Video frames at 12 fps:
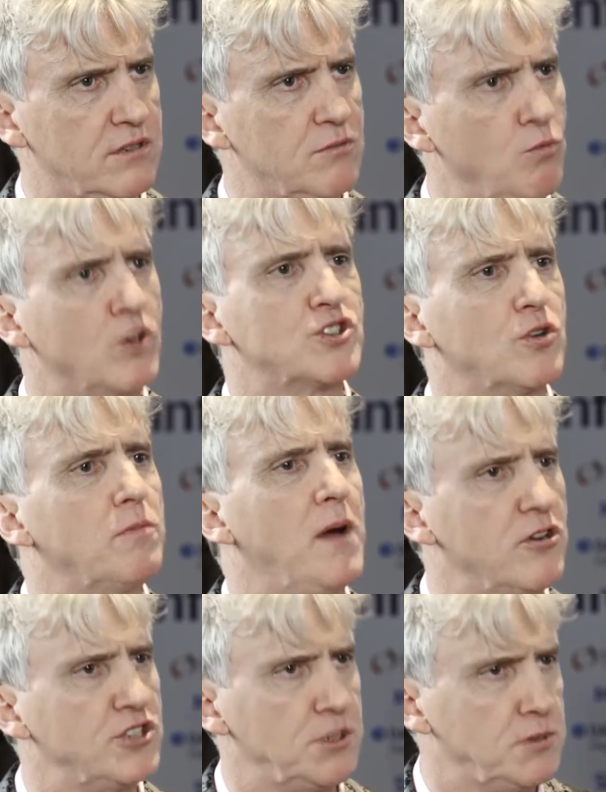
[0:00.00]
What sort of
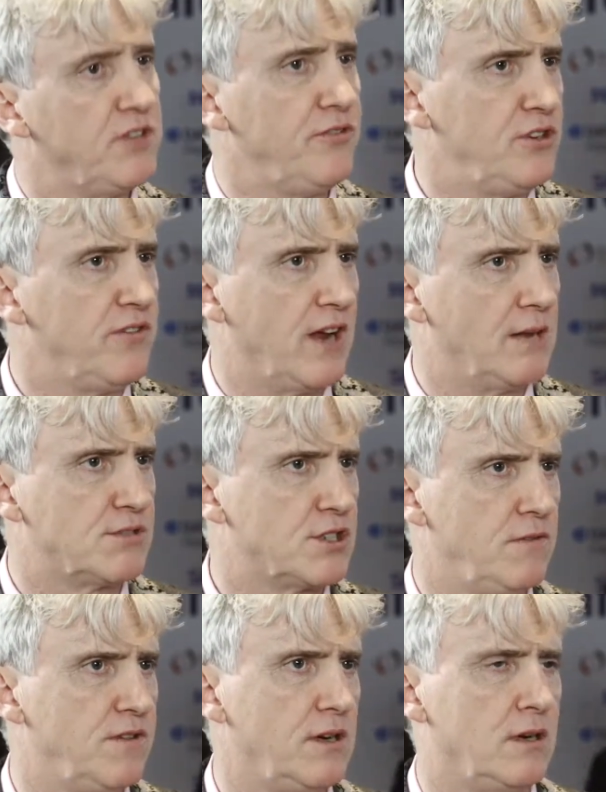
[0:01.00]
partnerships have you developed
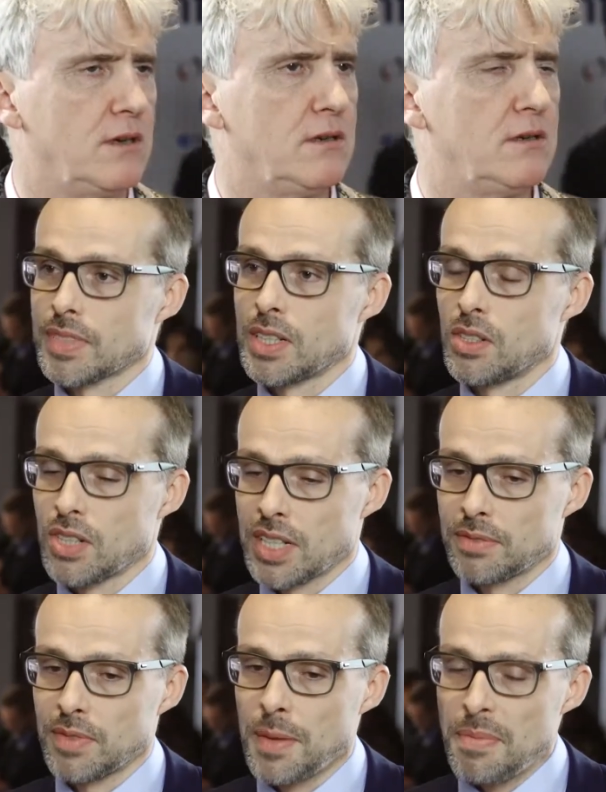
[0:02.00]
so far?
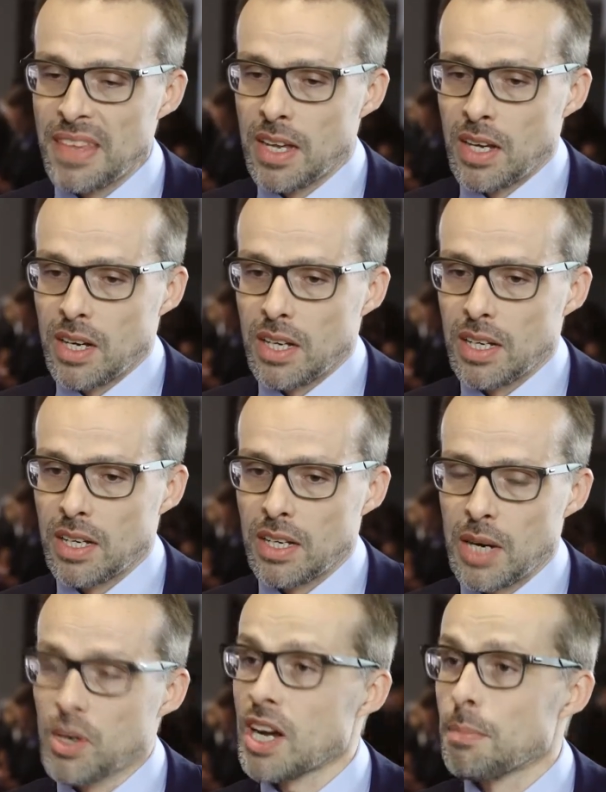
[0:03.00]
Okay.
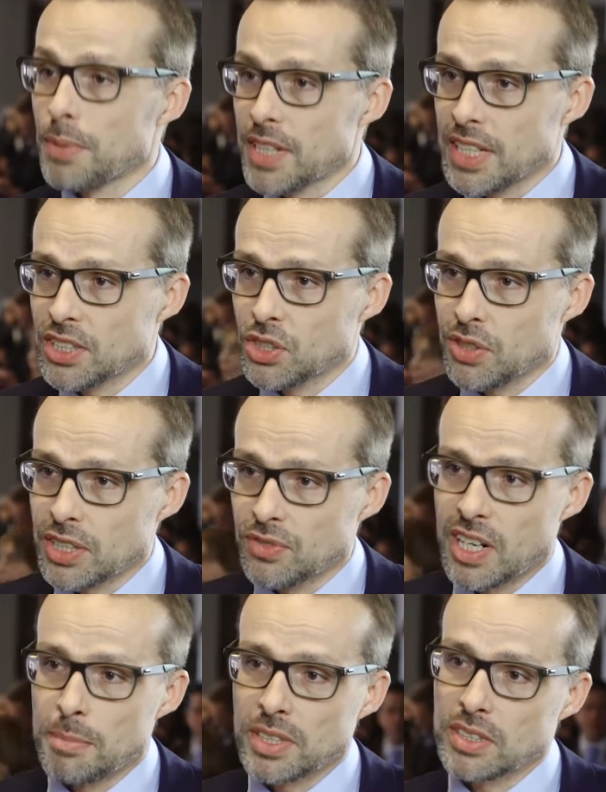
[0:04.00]
Our company history is
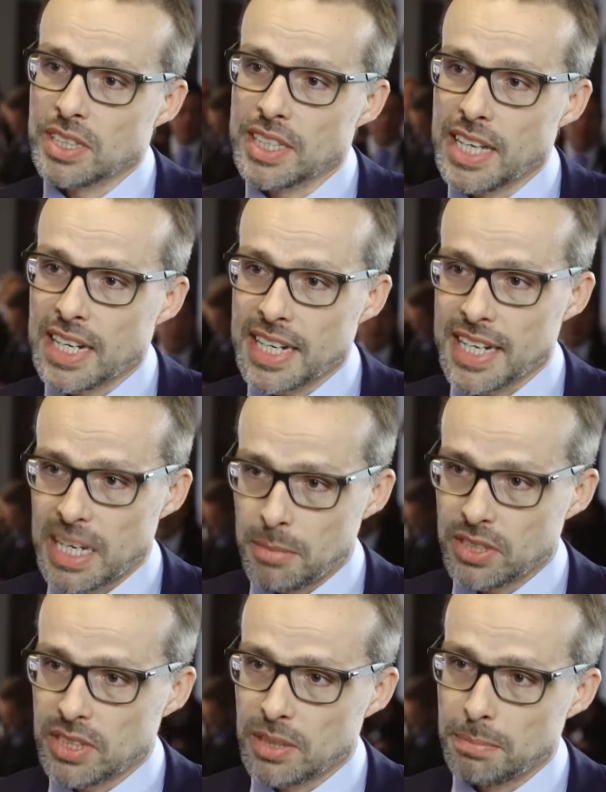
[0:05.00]
very much in the
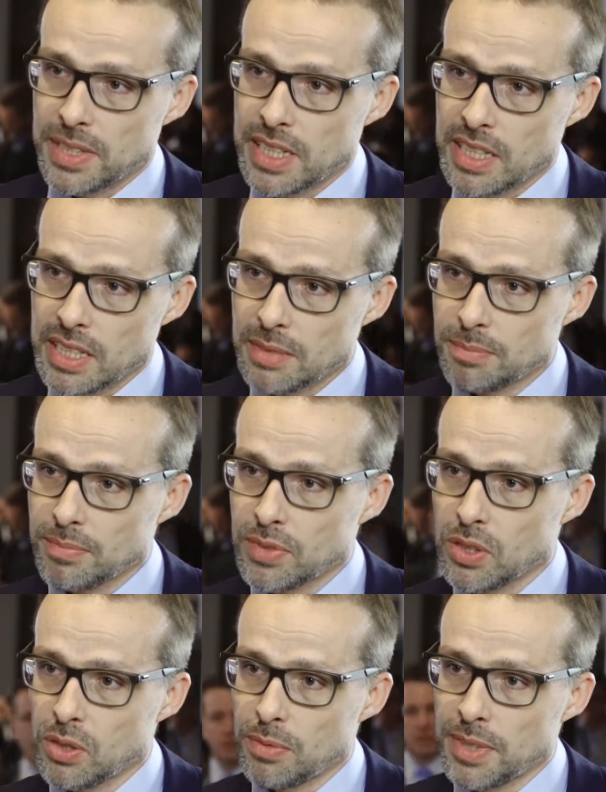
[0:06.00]
academics in the beginning,
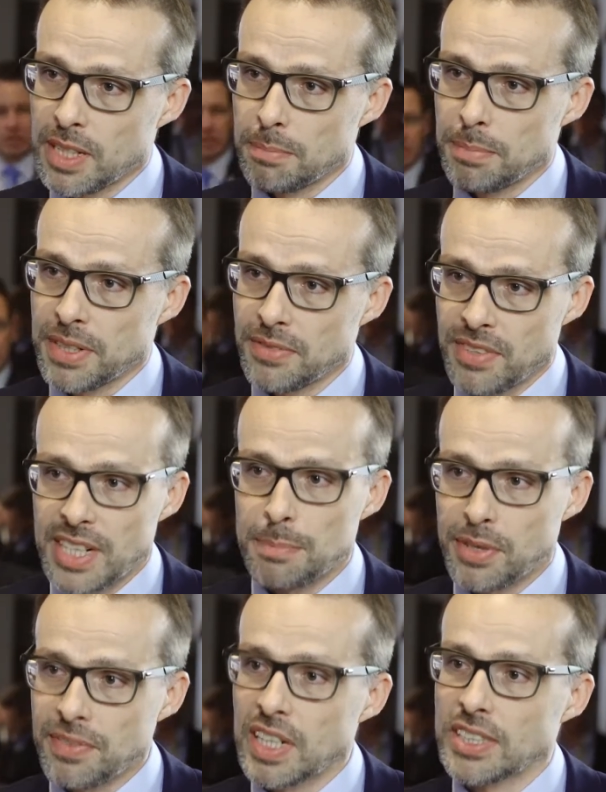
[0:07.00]
so we have been very
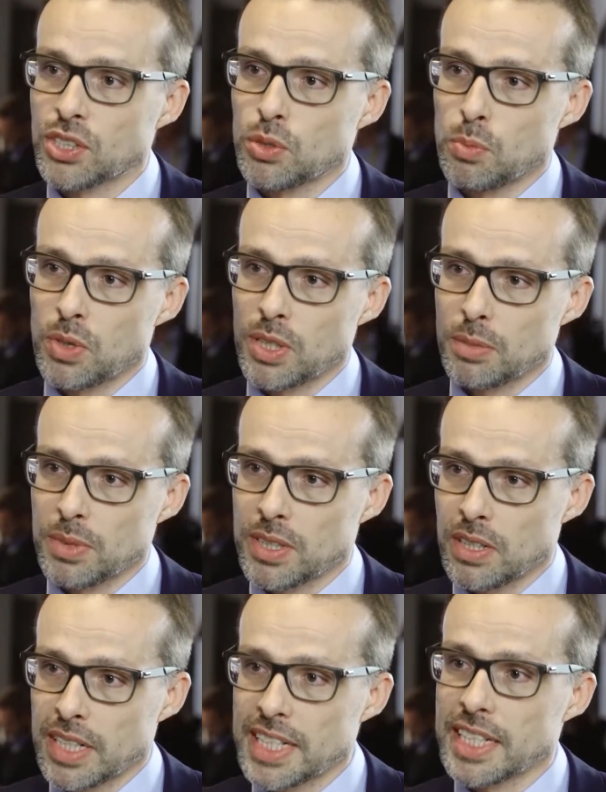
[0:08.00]
privileged to work with
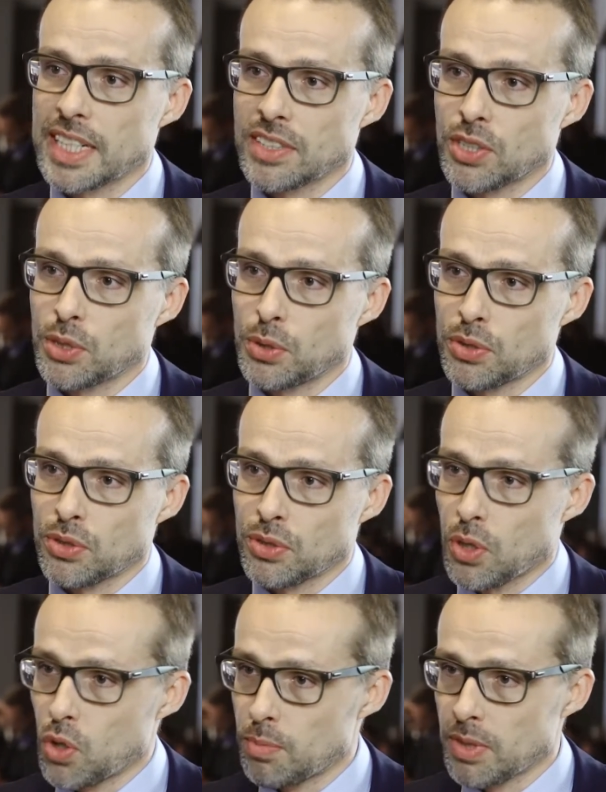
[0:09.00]
the leading institutions
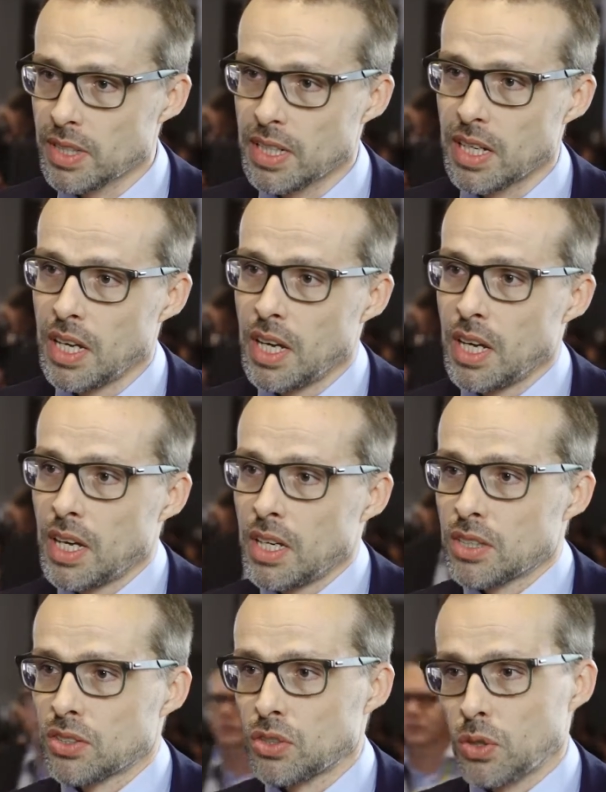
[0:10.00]
globally.
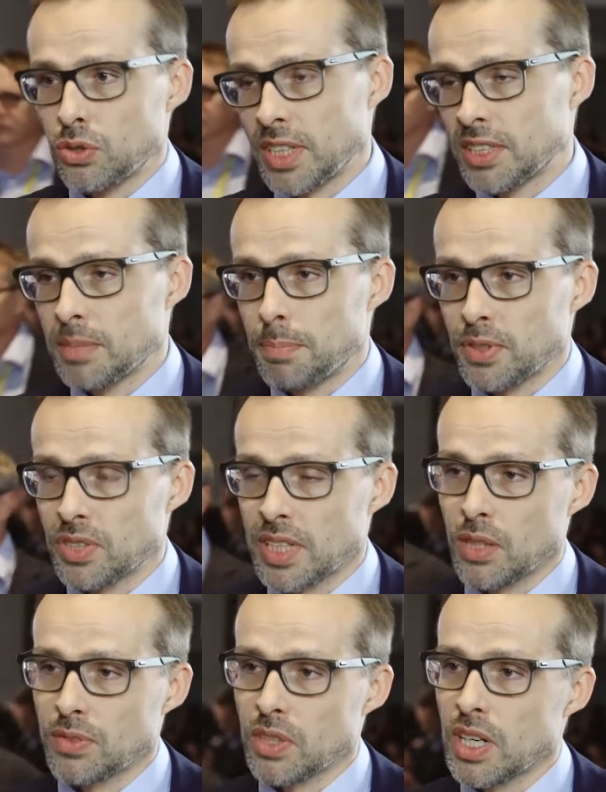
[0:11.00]
So
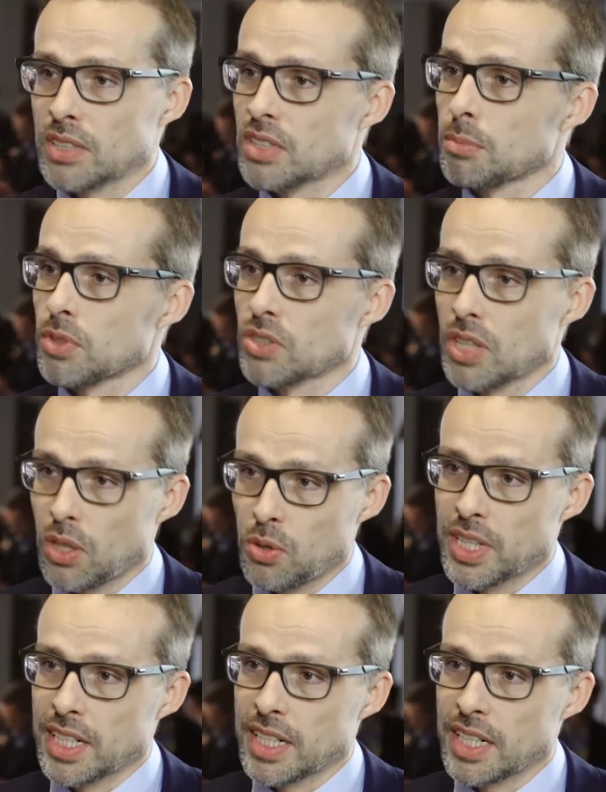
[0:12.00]
60% of the customers are
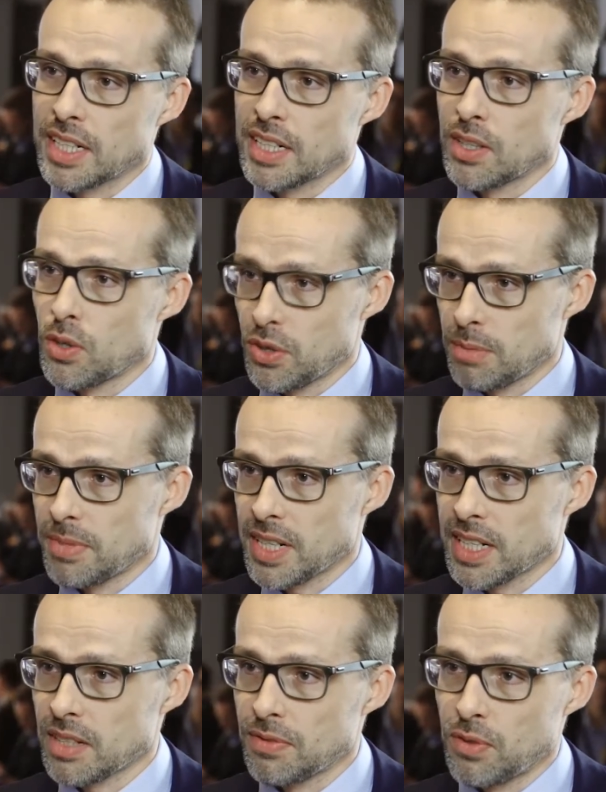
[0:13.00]
located in North
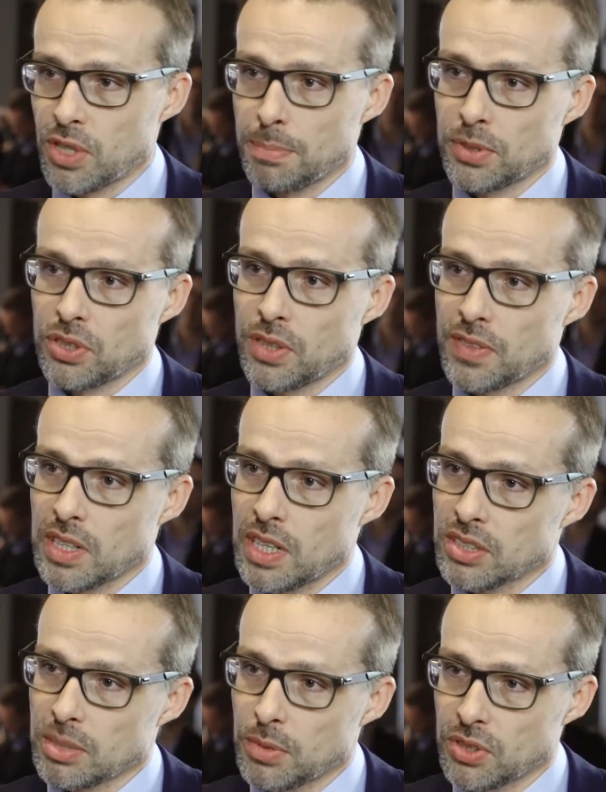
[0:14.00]
America and 40% of the
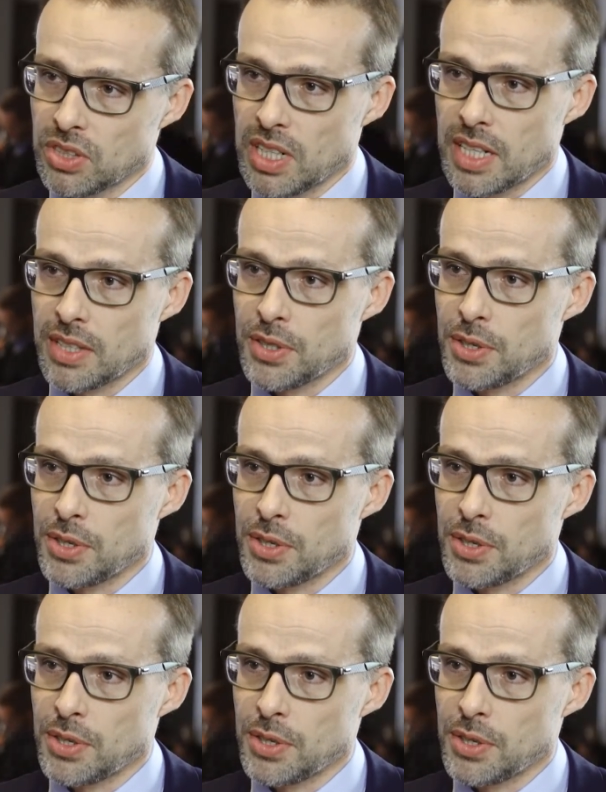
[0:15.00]
customers are in